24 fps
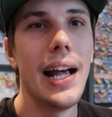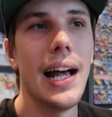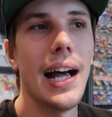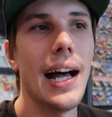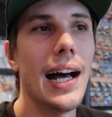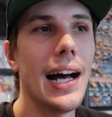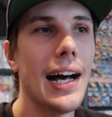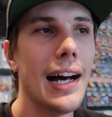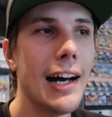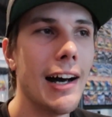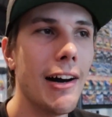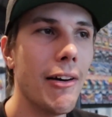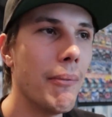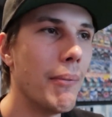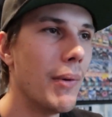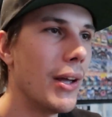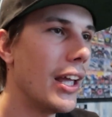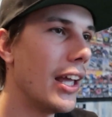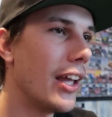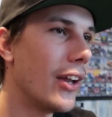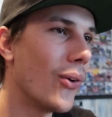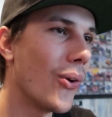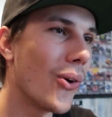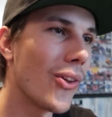
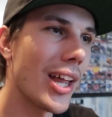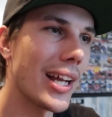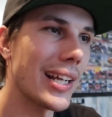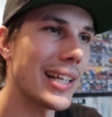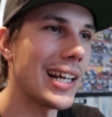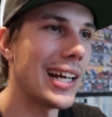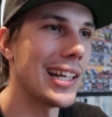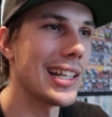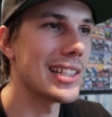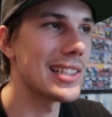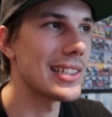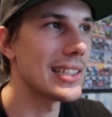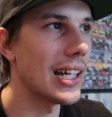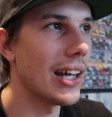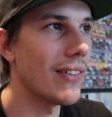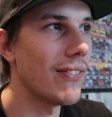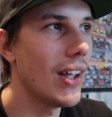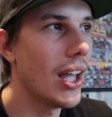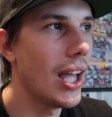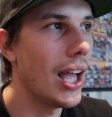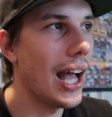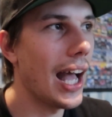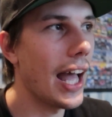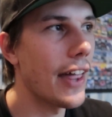and all that kind of
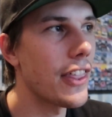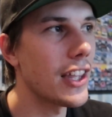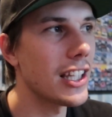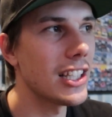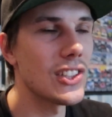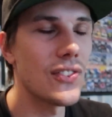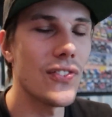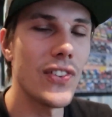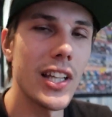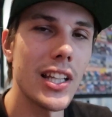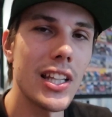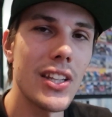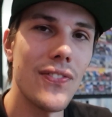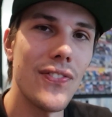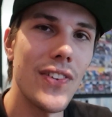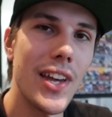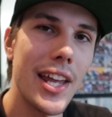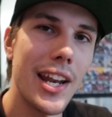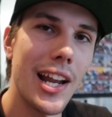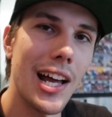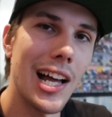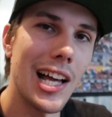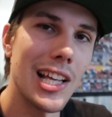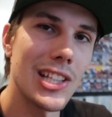stuff, I think it's fairly
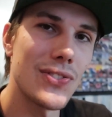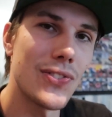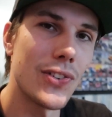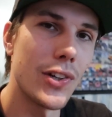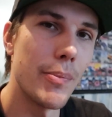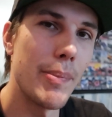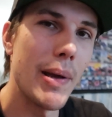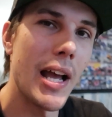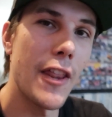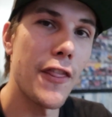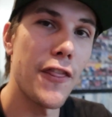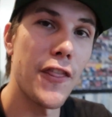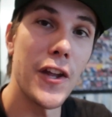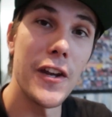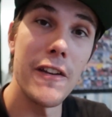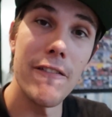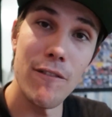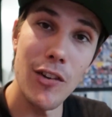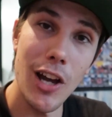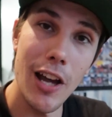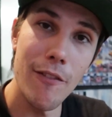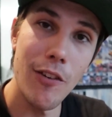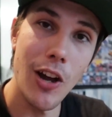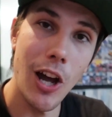fair to ask for about
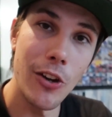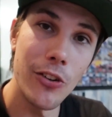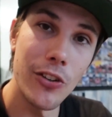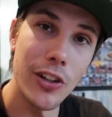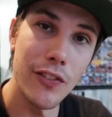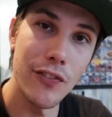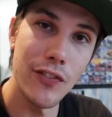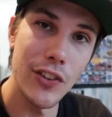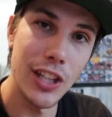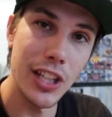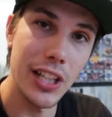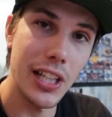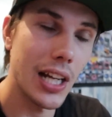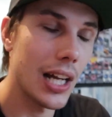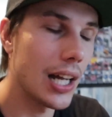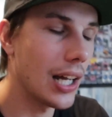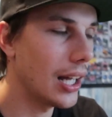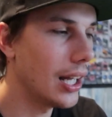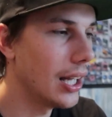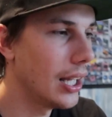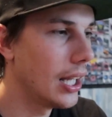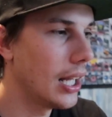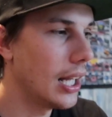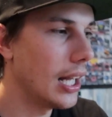$3,500 for the
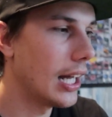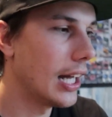car.